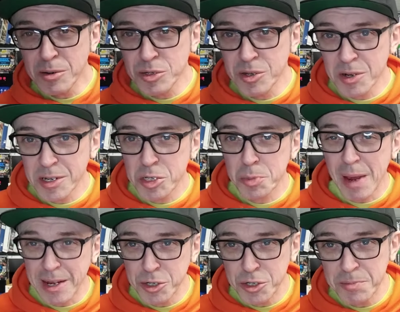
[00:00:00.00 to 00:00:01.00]
like a
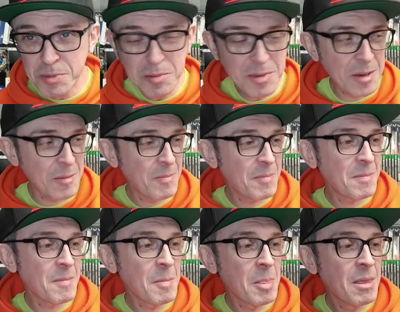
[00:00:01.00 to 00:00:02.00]
spaceship to me.
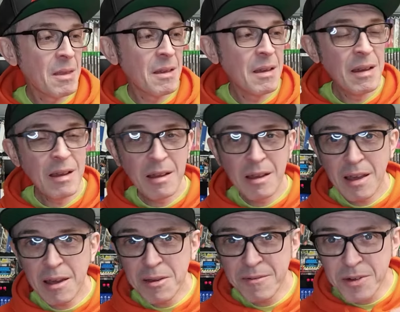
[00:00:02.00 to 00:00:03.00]

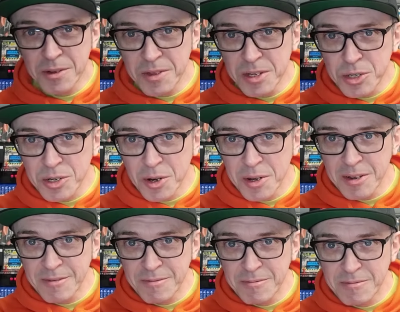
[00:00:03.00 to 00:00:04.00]
How you've got these kind
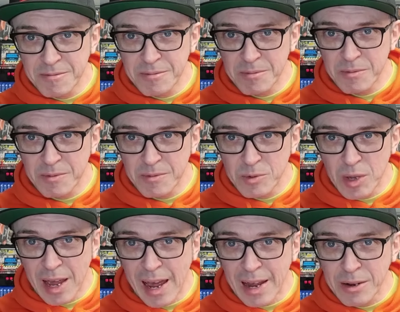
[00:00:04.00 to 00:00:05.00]
of
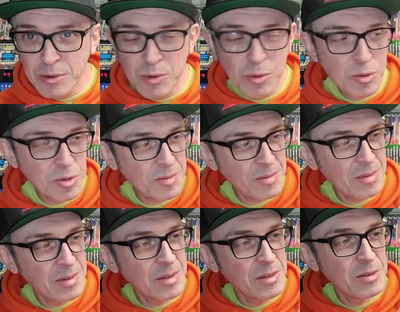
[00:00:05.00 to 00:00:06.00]
angled,
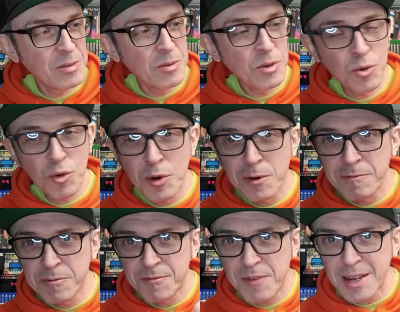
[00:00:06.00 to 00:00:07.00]

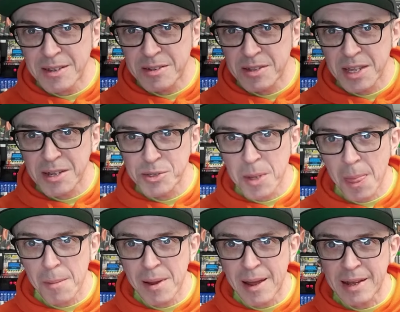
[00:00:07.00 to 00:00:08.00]
grooved vent things on
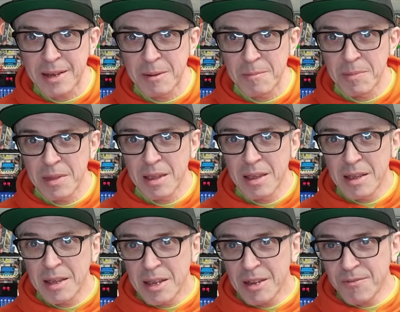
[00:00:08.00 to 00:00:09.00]
the back.
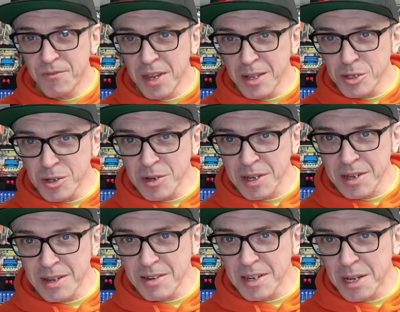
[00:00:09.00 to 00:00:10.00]
It feels like,
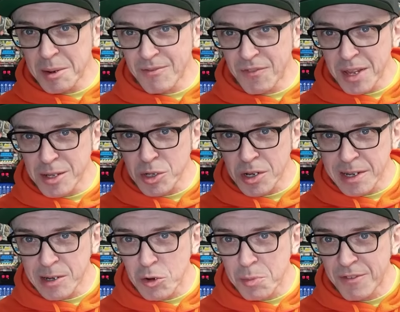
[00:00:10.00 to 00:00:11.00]
I don't know, it feels like
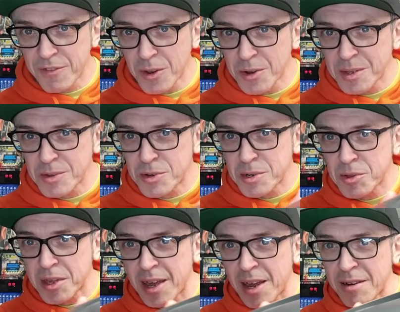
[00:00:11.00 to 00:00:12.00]
it could be flying through
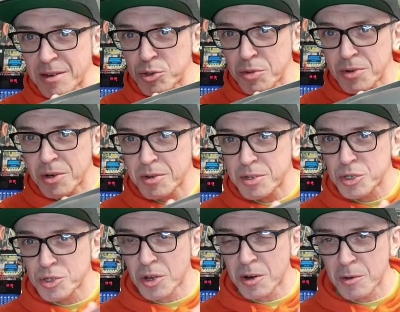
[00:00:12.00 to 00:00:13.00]
the air in some kind of
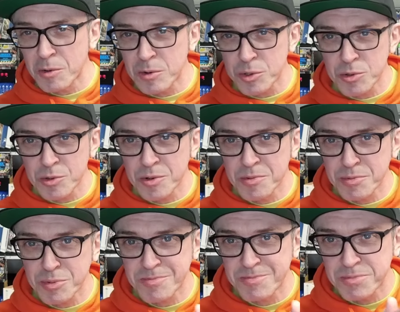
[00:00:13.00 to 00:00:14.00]
Star Wars or,
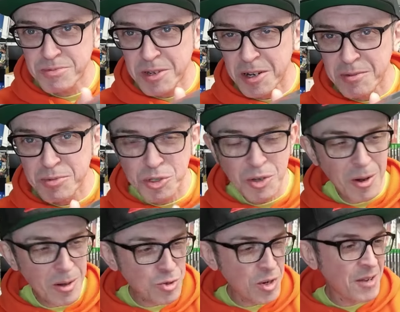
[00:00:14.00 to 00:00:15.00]
you know,
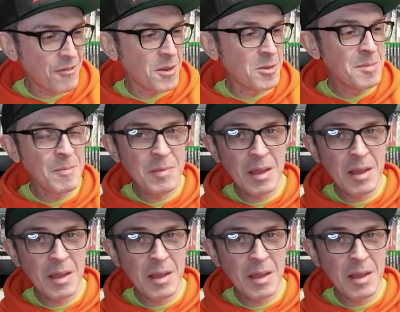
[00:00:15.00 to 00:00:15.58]
Star Trek film.